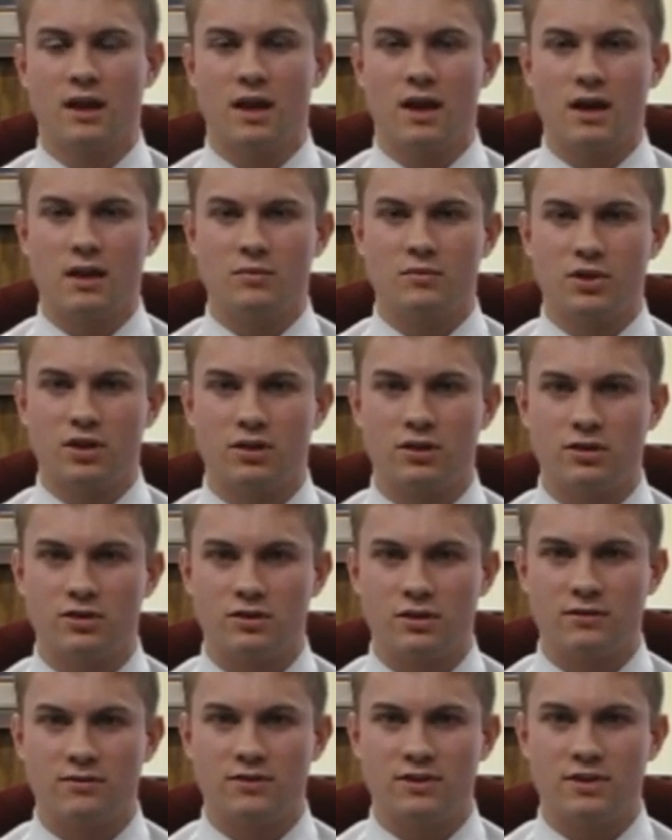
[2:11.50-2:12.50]
And because
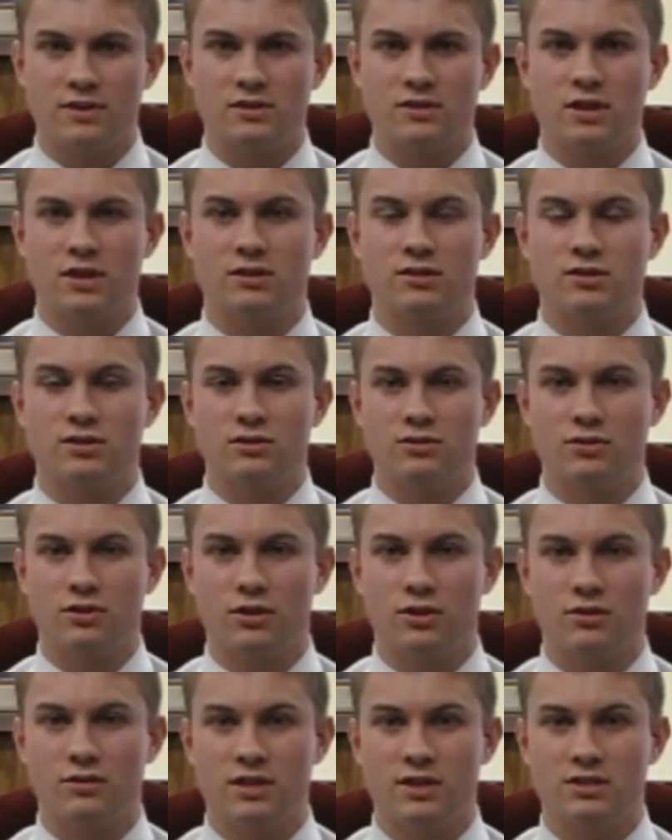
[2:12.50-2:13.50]
of this, I too
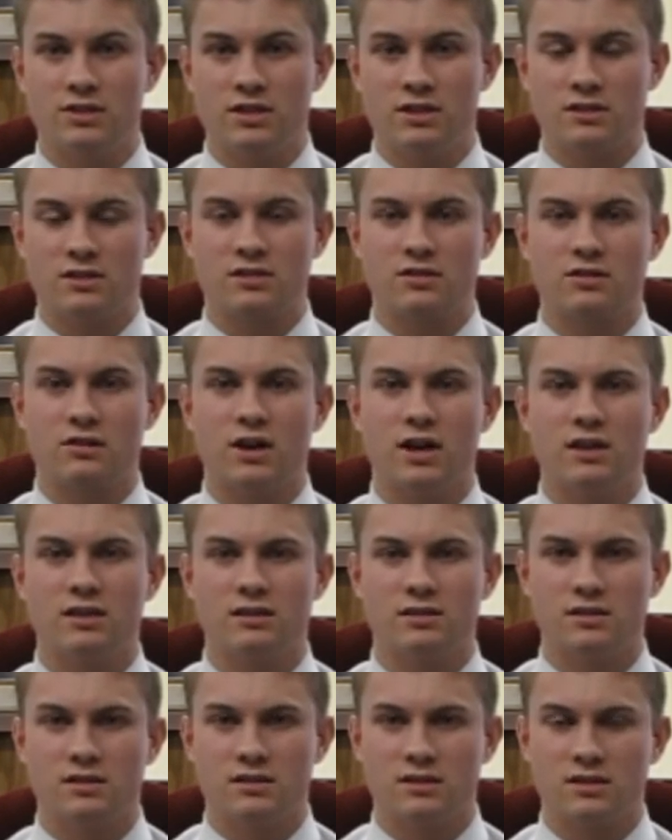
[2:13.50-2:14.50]
know that Jesus
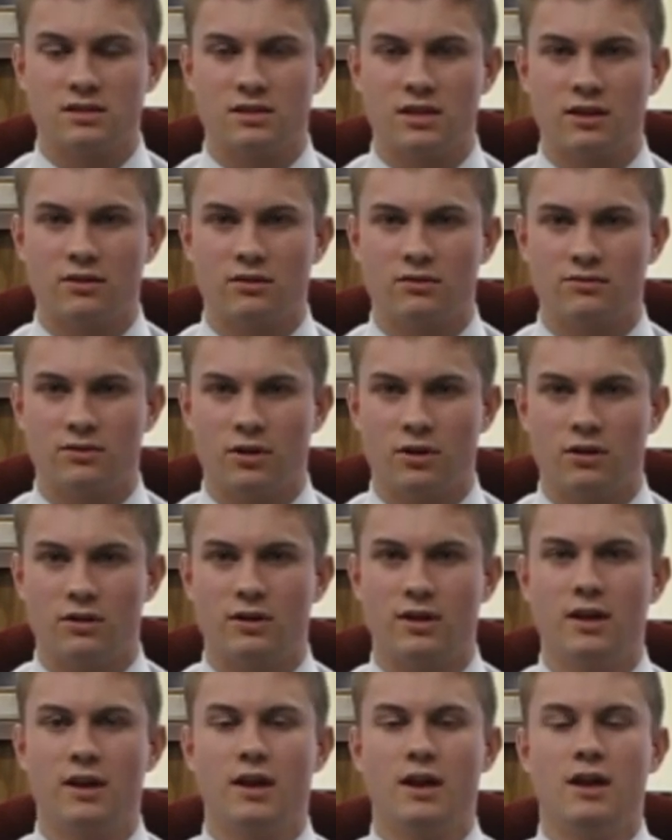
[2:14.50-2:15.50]
Christ is the Son of God,
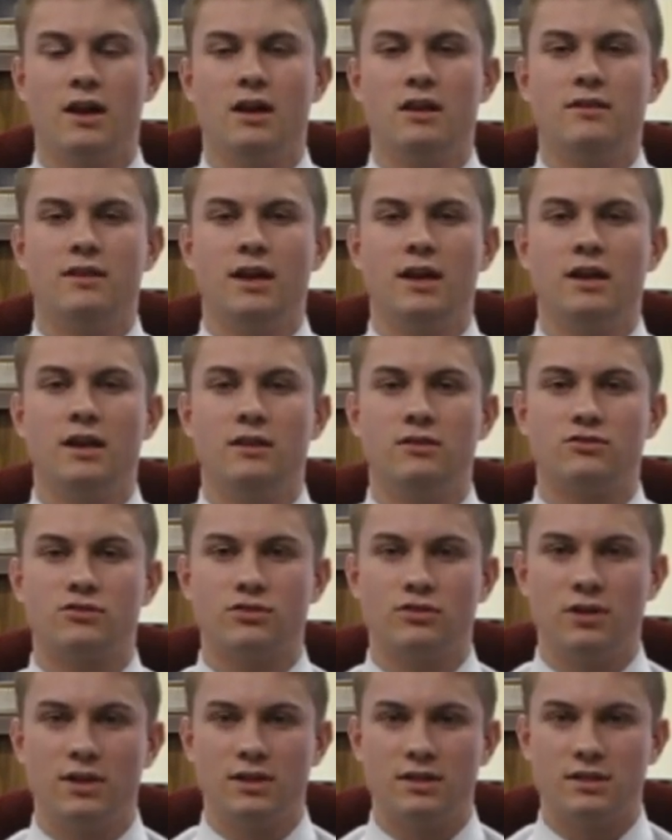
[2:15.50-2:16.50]
that he
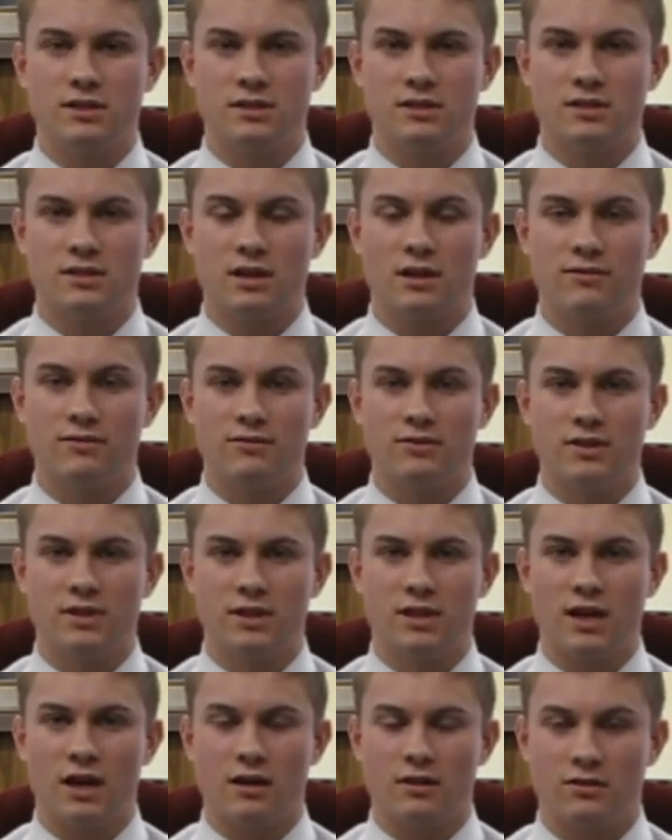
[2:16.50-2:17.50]
truly did suffer in the
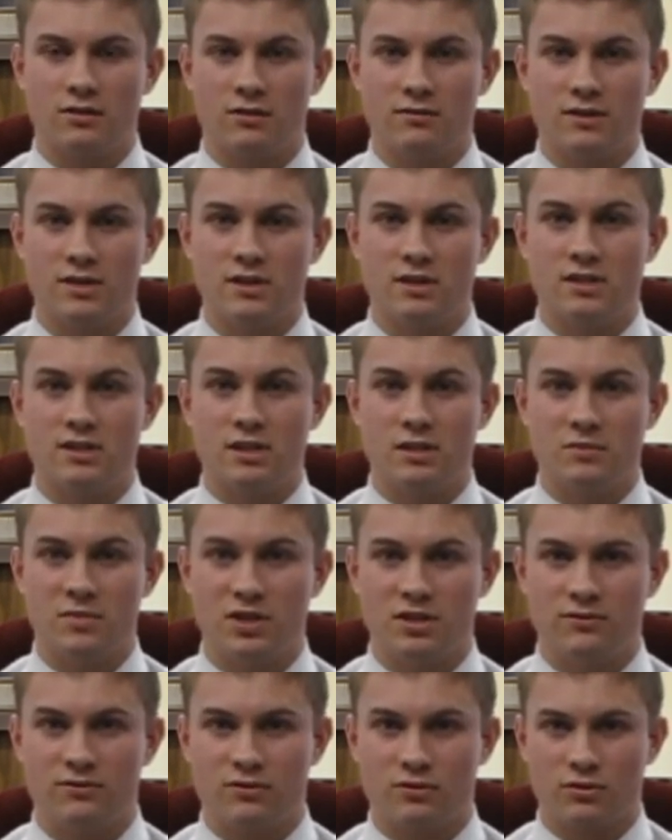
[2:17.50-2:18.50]
Garden of
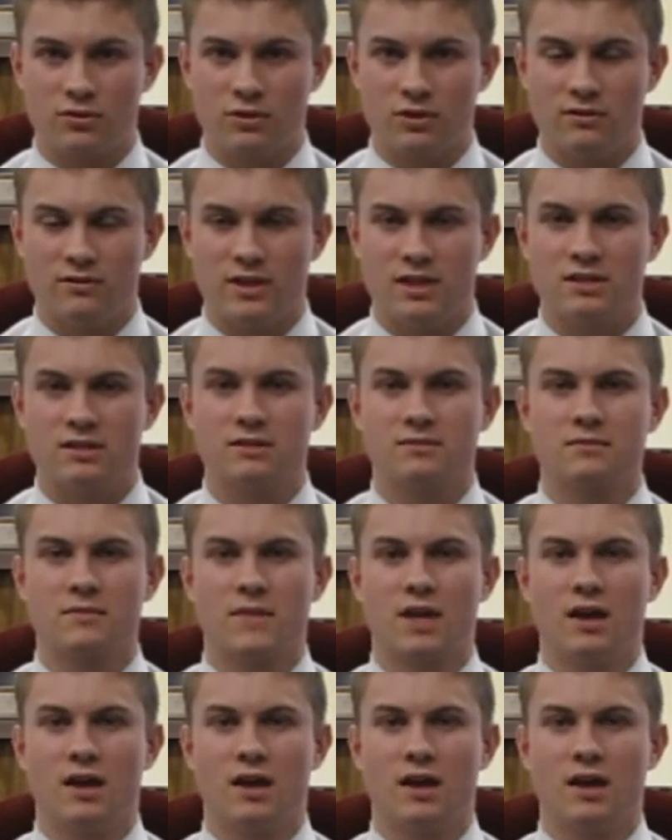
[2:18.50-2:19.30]
Gethsemane for all of us.